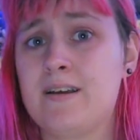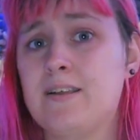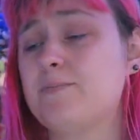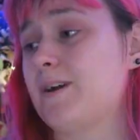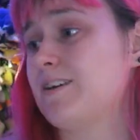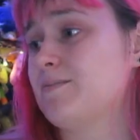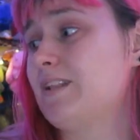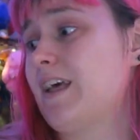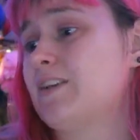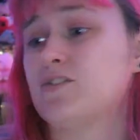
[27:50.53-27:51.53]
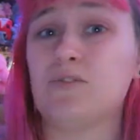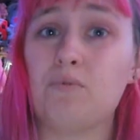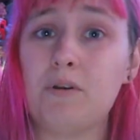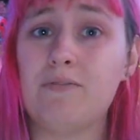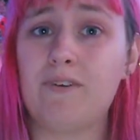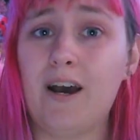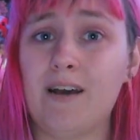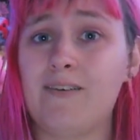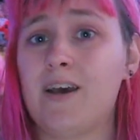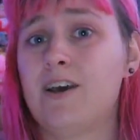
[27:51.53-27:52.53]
It's probably gonna be like 25,